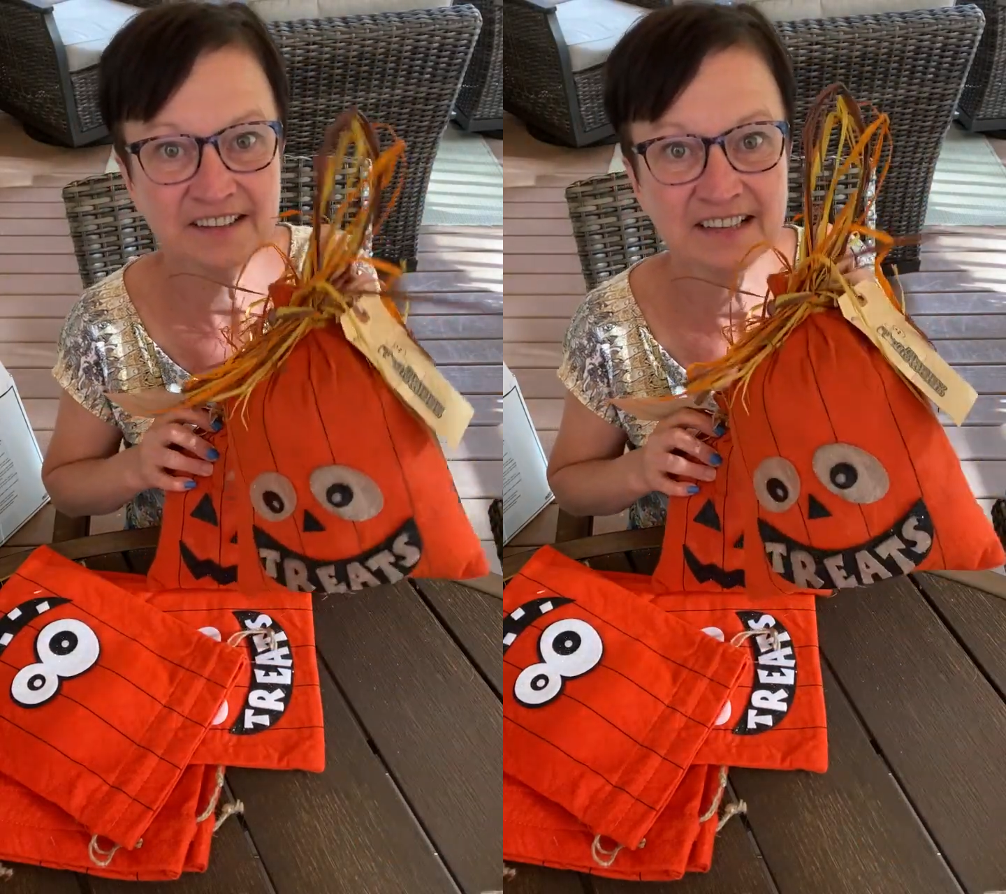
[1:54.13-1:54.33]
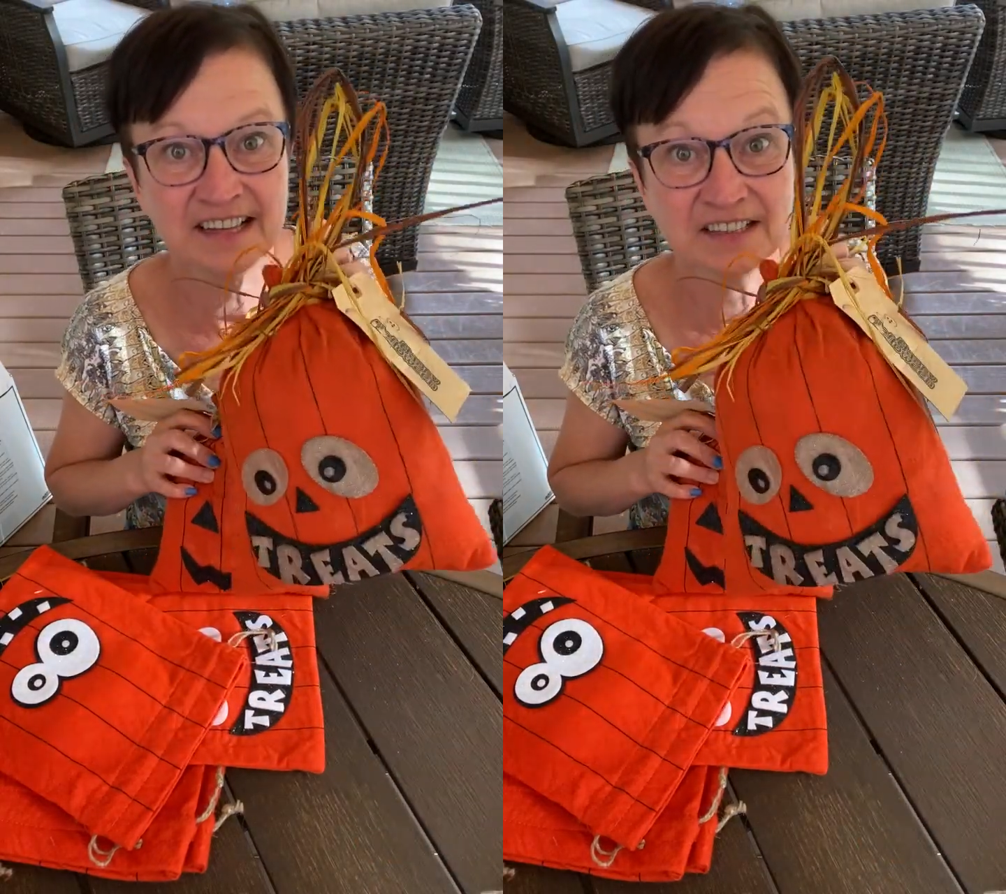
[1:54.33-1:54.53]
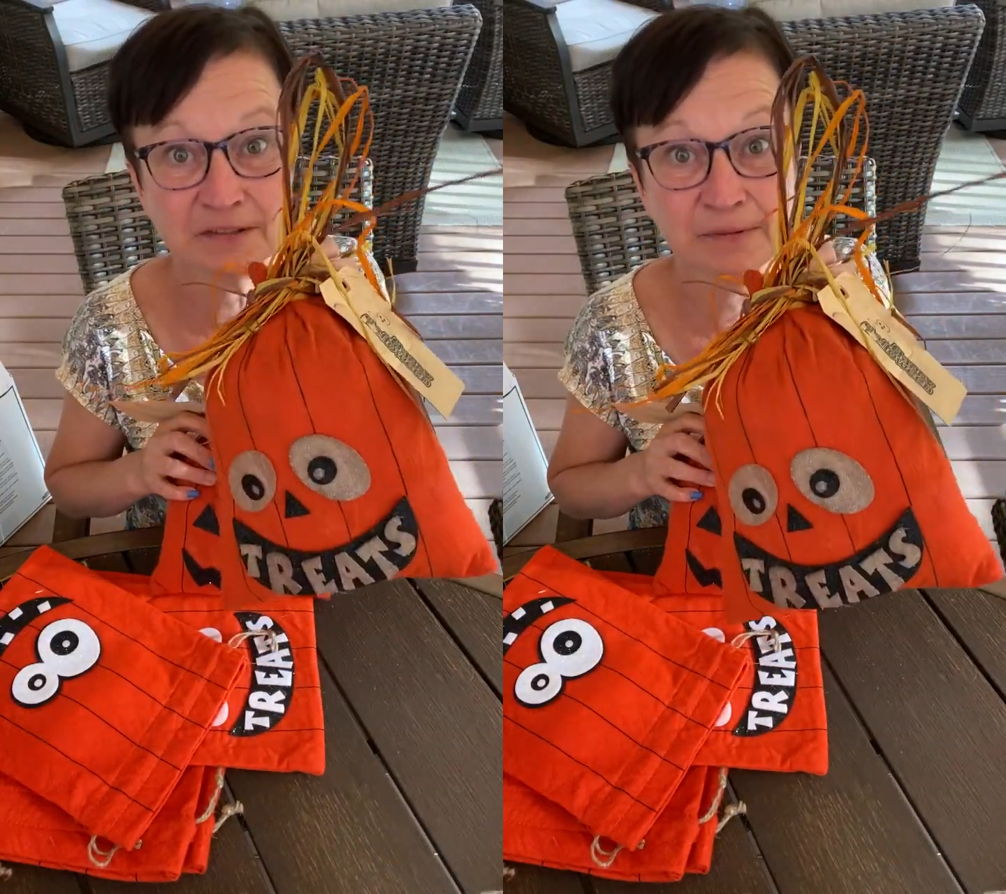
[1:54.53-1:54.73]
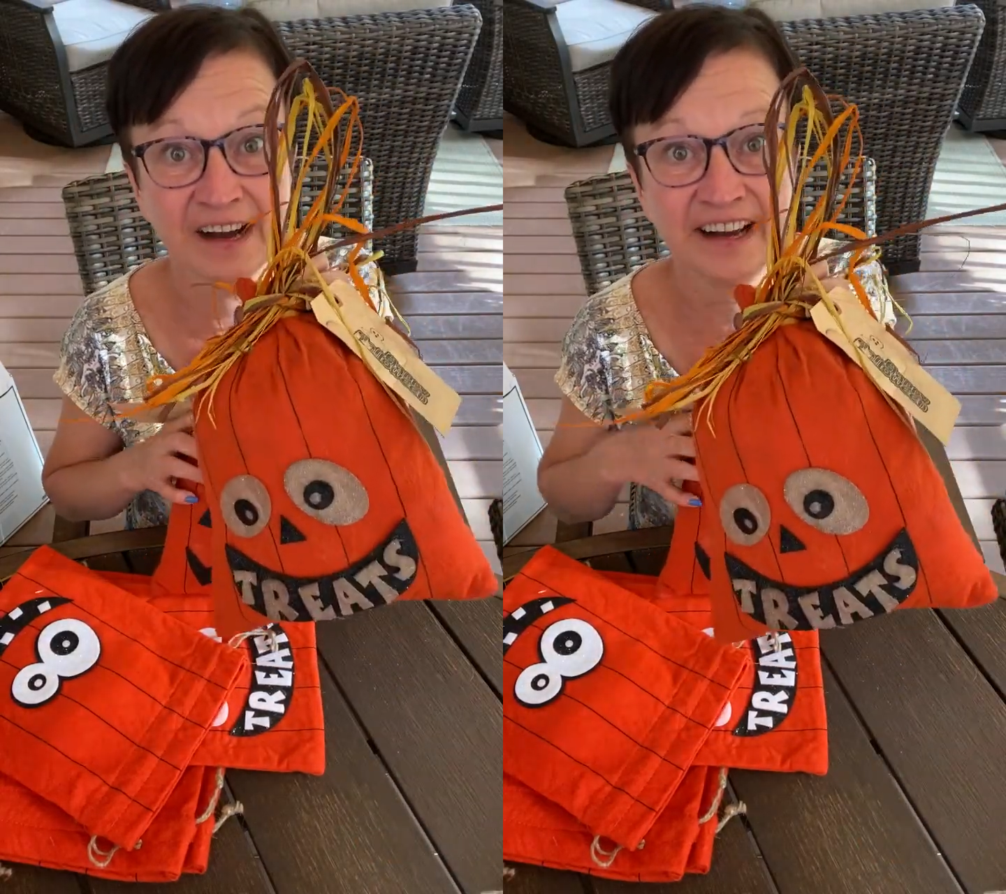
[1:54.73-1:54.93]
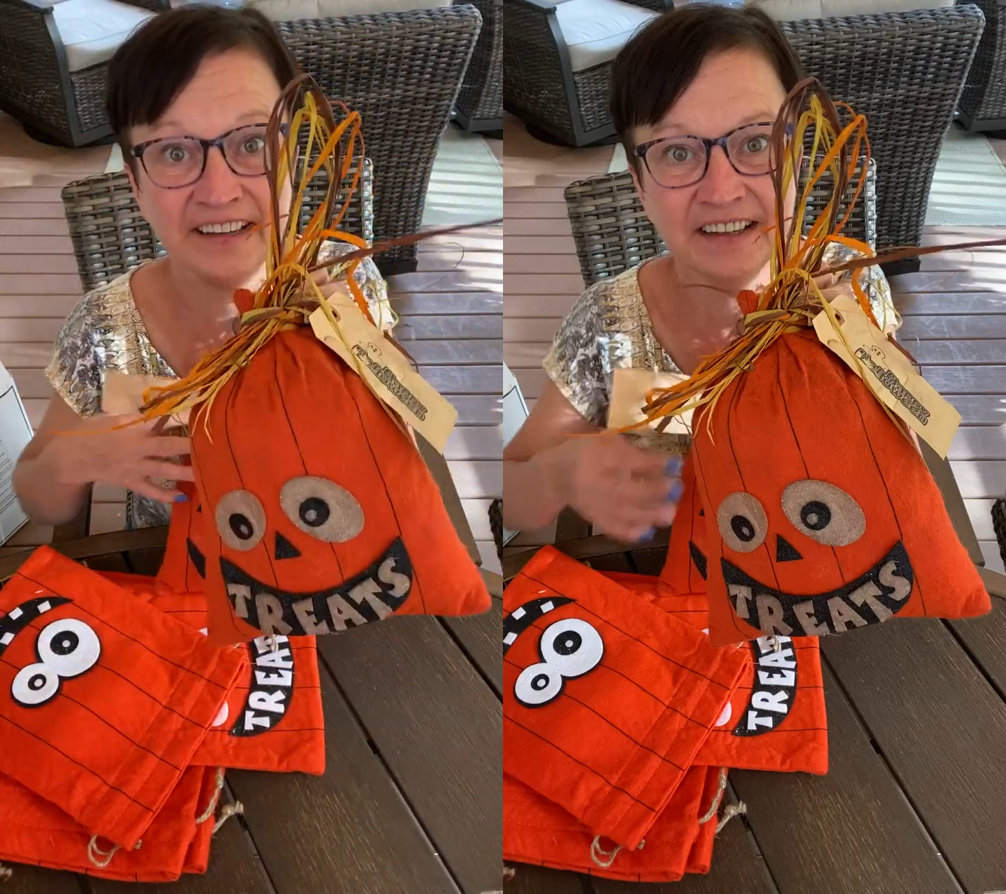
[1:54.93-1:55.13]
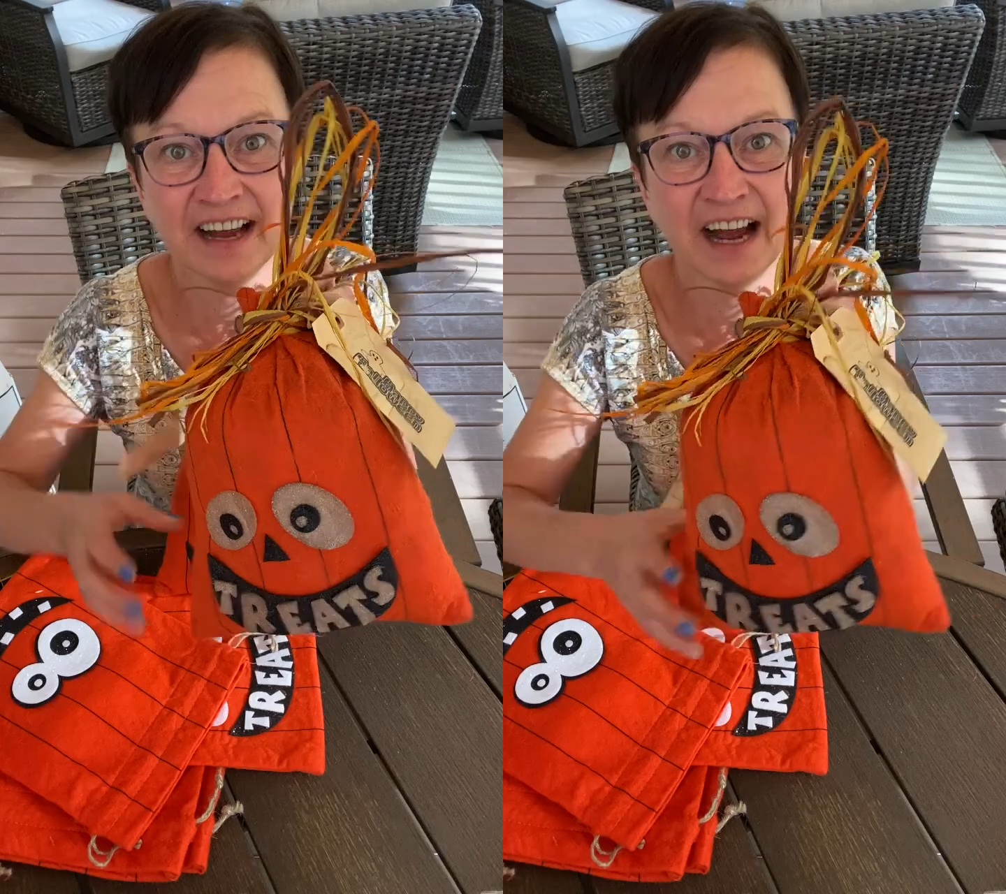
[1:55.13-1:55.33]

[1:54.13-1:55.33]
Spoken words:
this one.